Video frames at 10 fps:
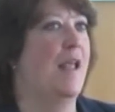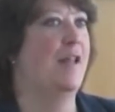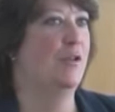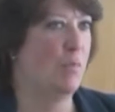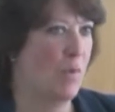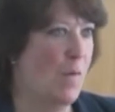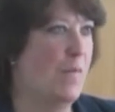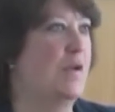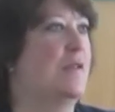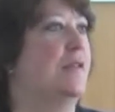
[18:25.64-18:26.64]
And the
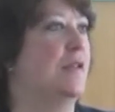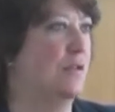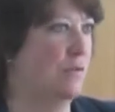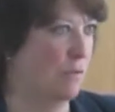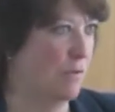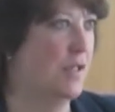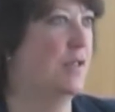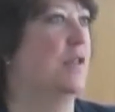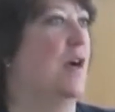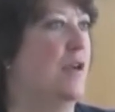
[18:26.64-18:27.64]
purpose is to
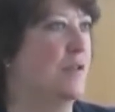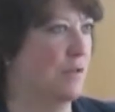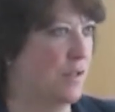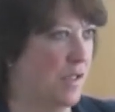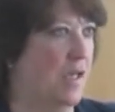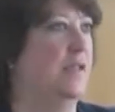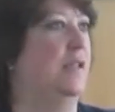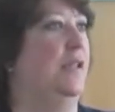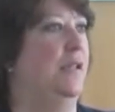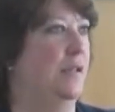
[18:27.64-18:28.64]
criticize or
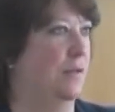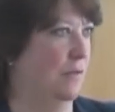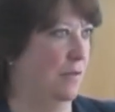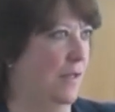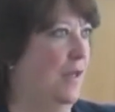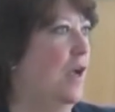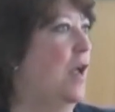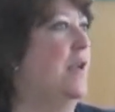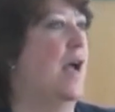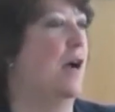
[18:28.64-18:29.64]
study or
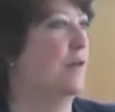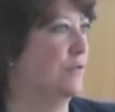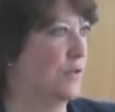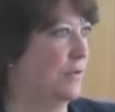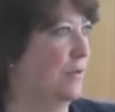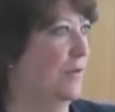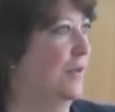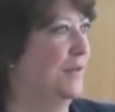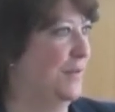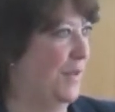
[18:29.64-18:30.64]
announce,
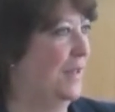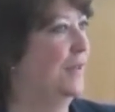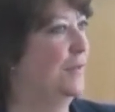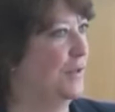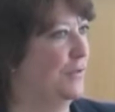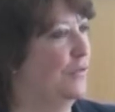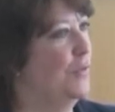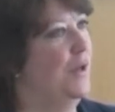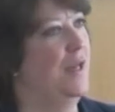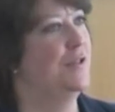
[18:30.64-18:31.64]
or depending what the
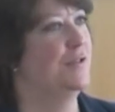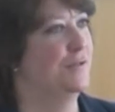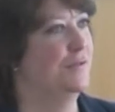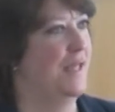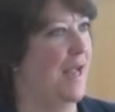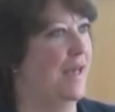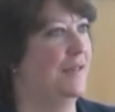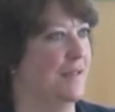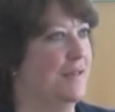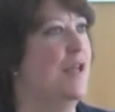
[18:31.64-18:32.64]
formulation of the
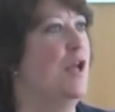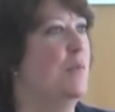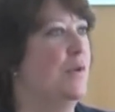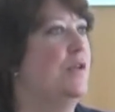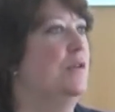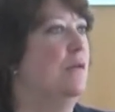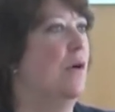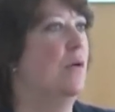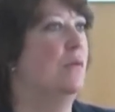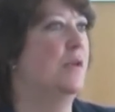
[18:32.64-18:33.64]
act is, but you
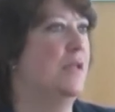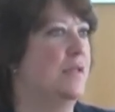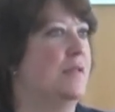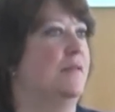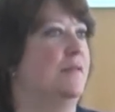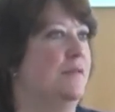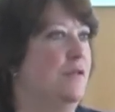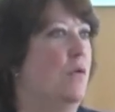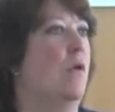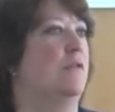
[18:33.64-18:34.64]
always
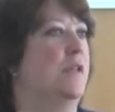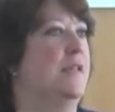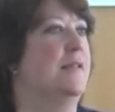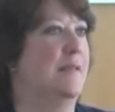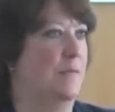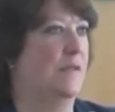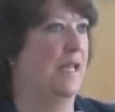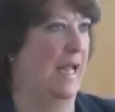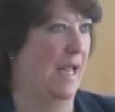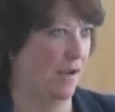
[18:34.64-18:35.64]
quote in
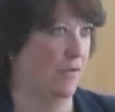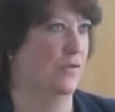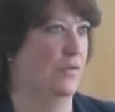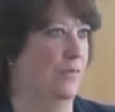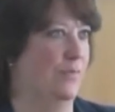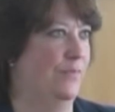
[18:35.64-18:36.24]
something else.